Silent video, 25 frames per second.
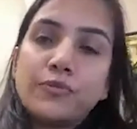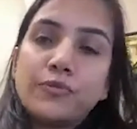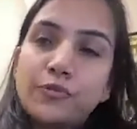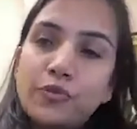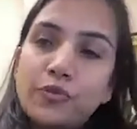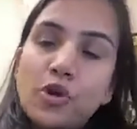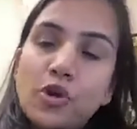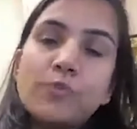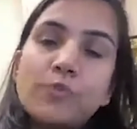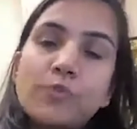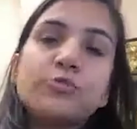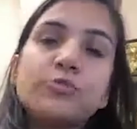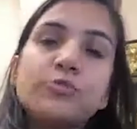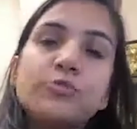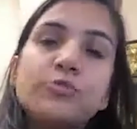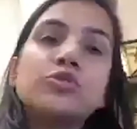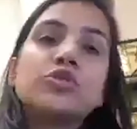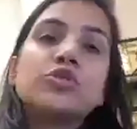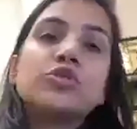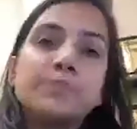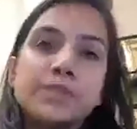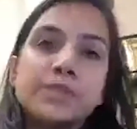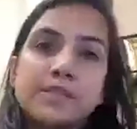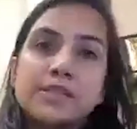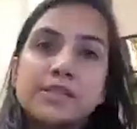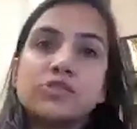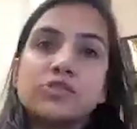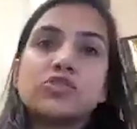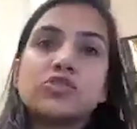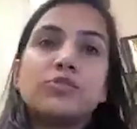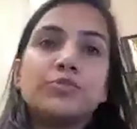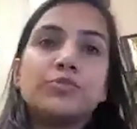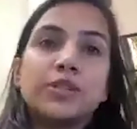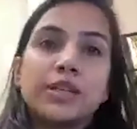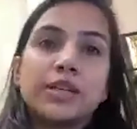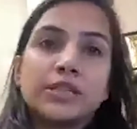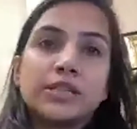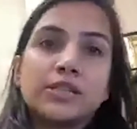from those business
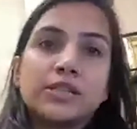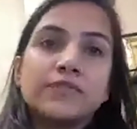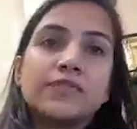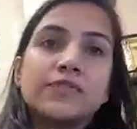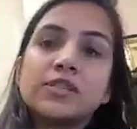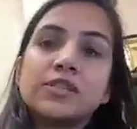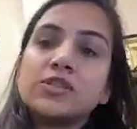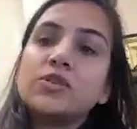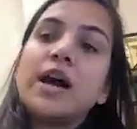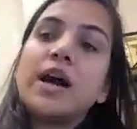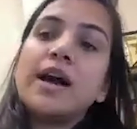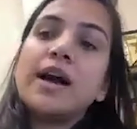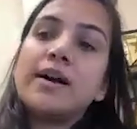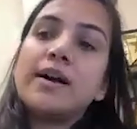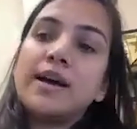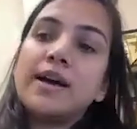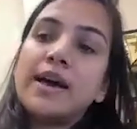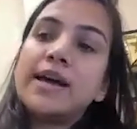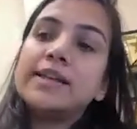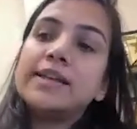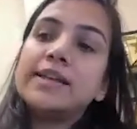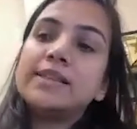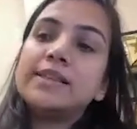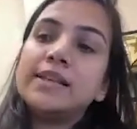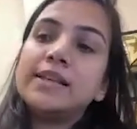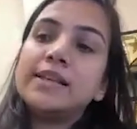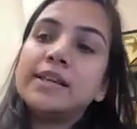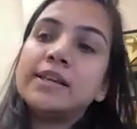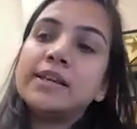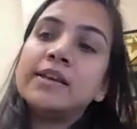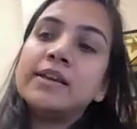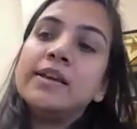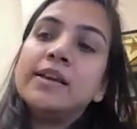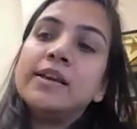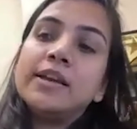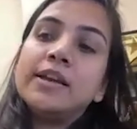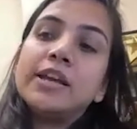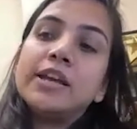objectives. So I, I think,
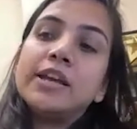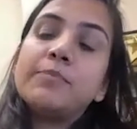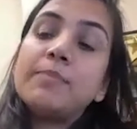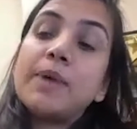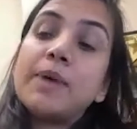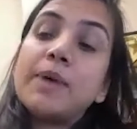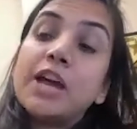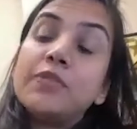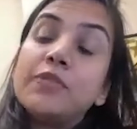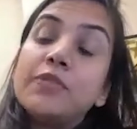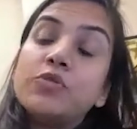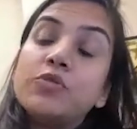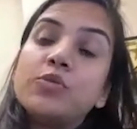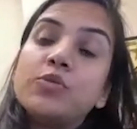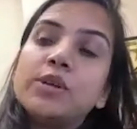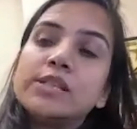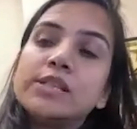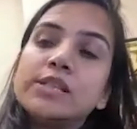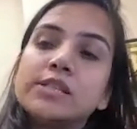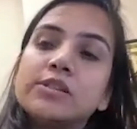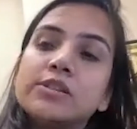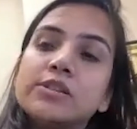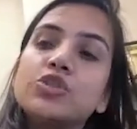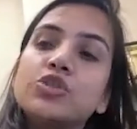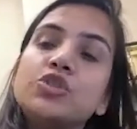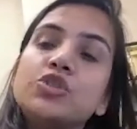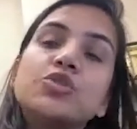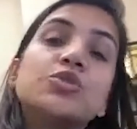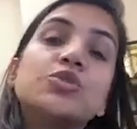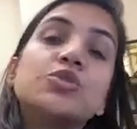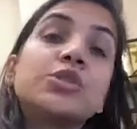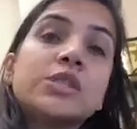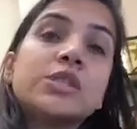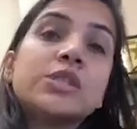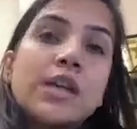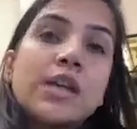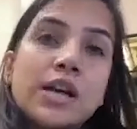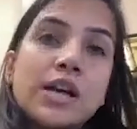in my view, it's good to
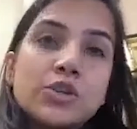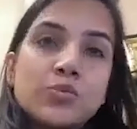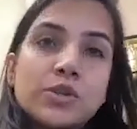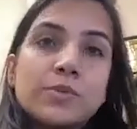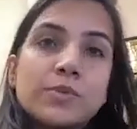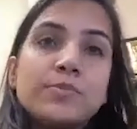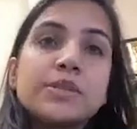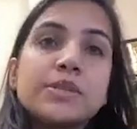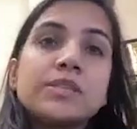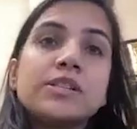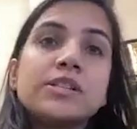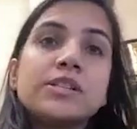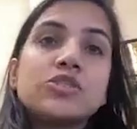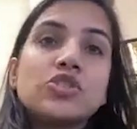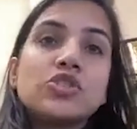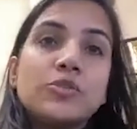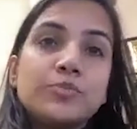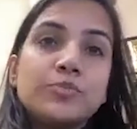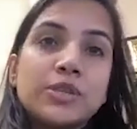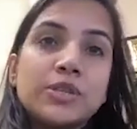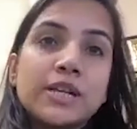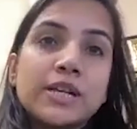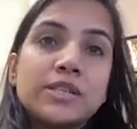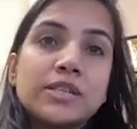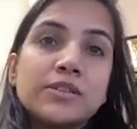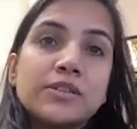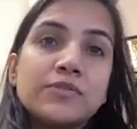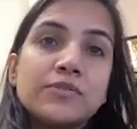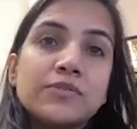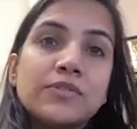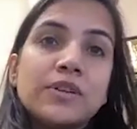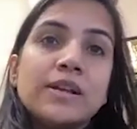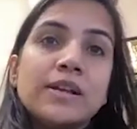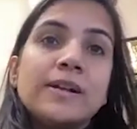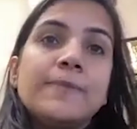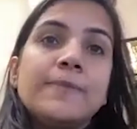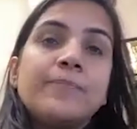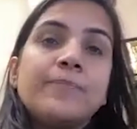start with the business objective
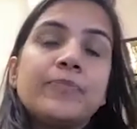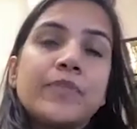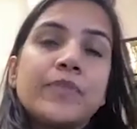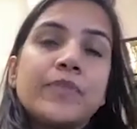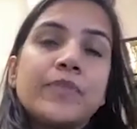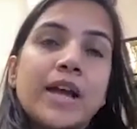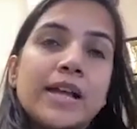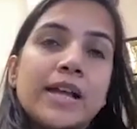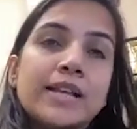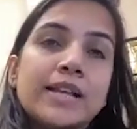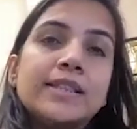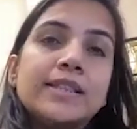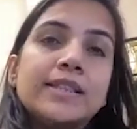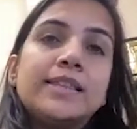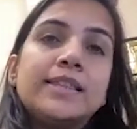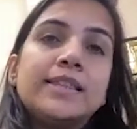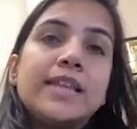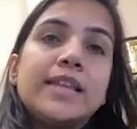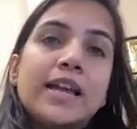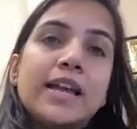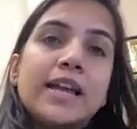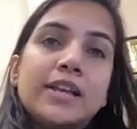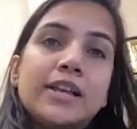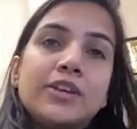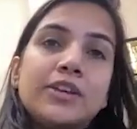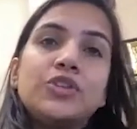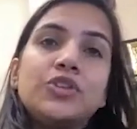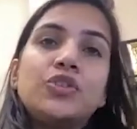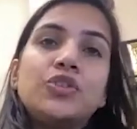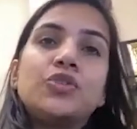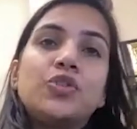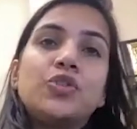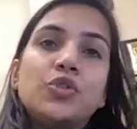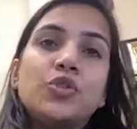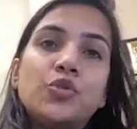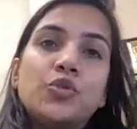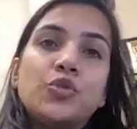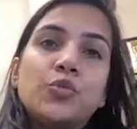and then, you know,
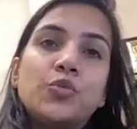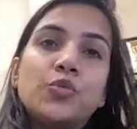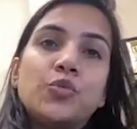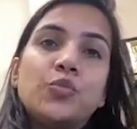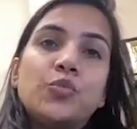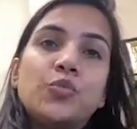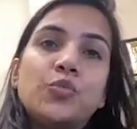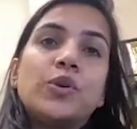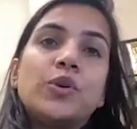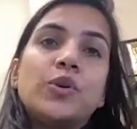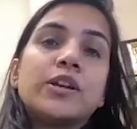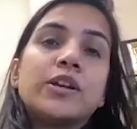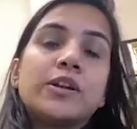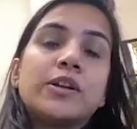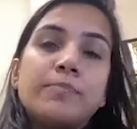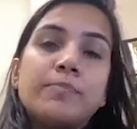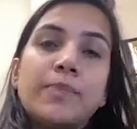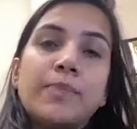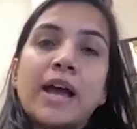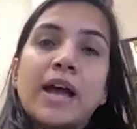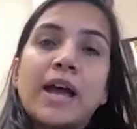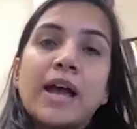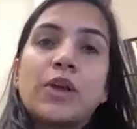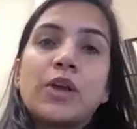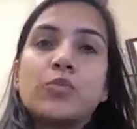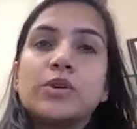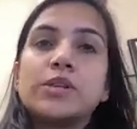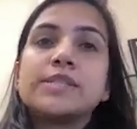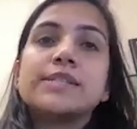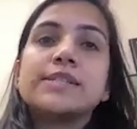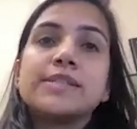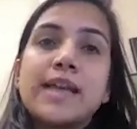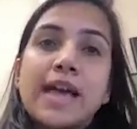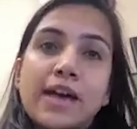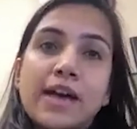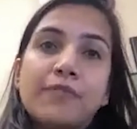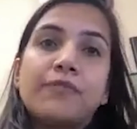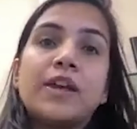work backwards and have
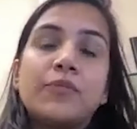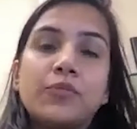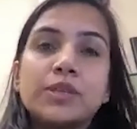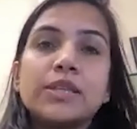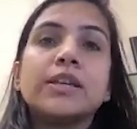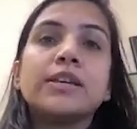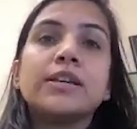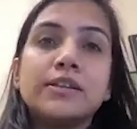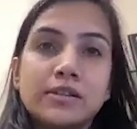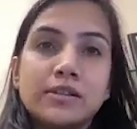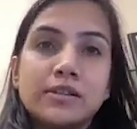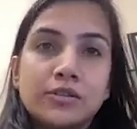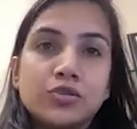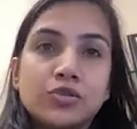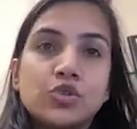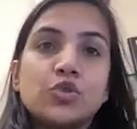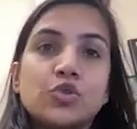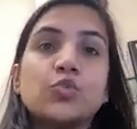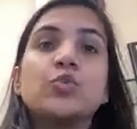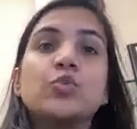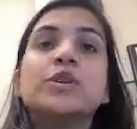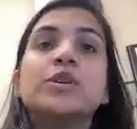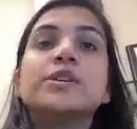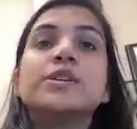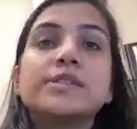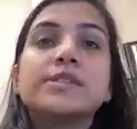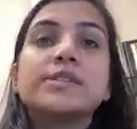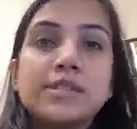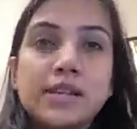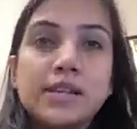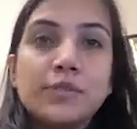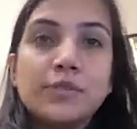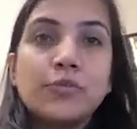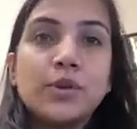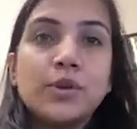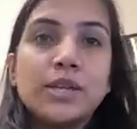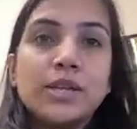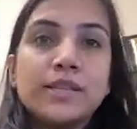everything towards
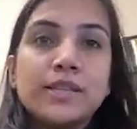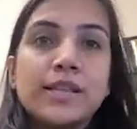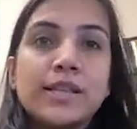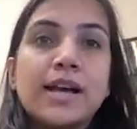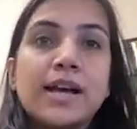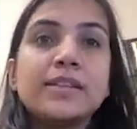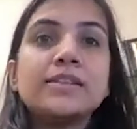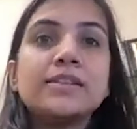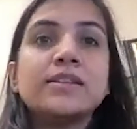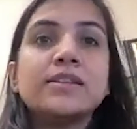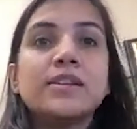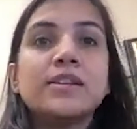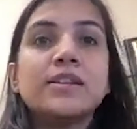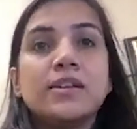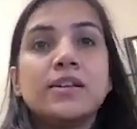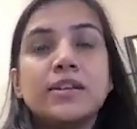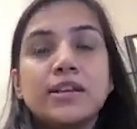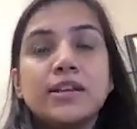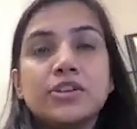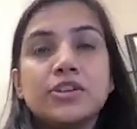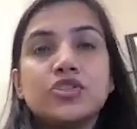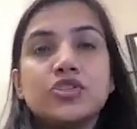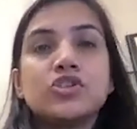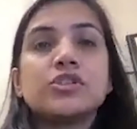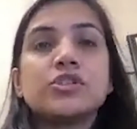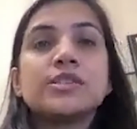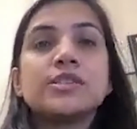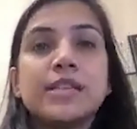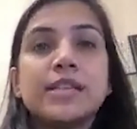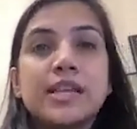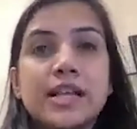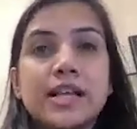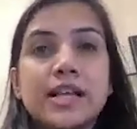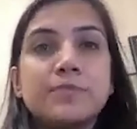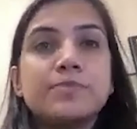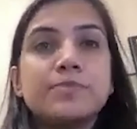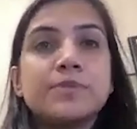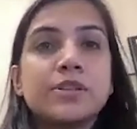delivering that. It just
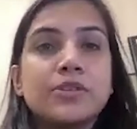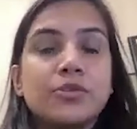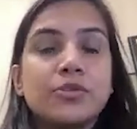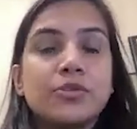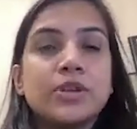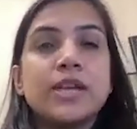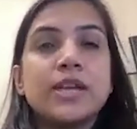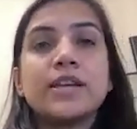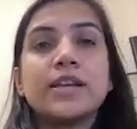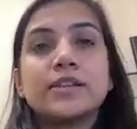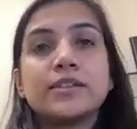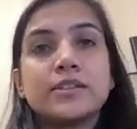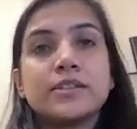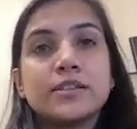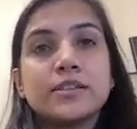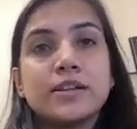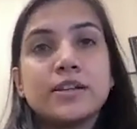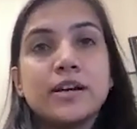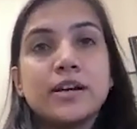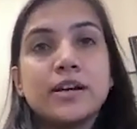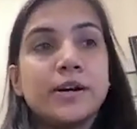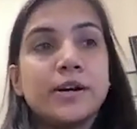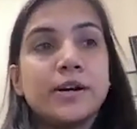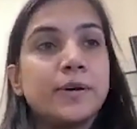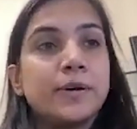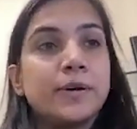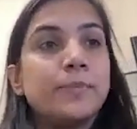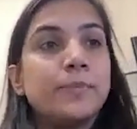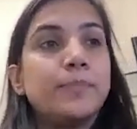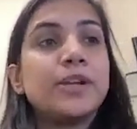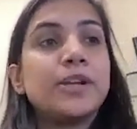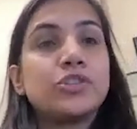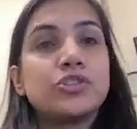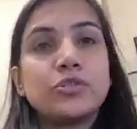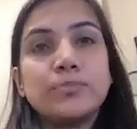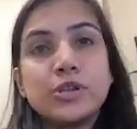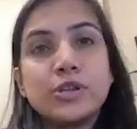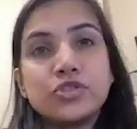helps create a
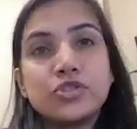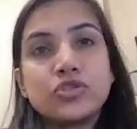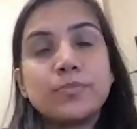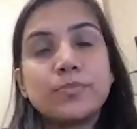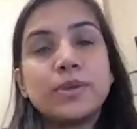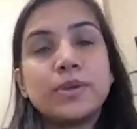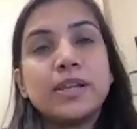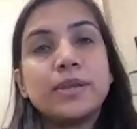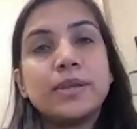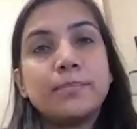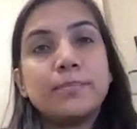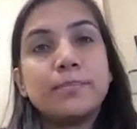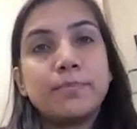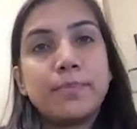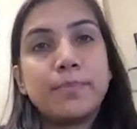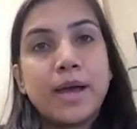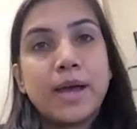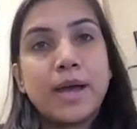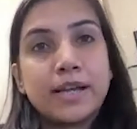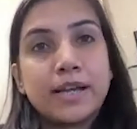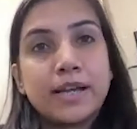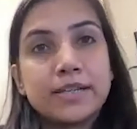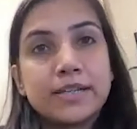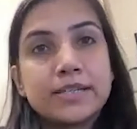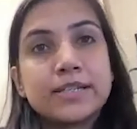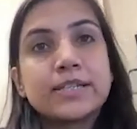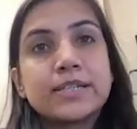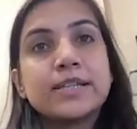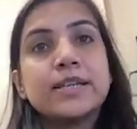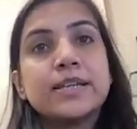better measurable impact.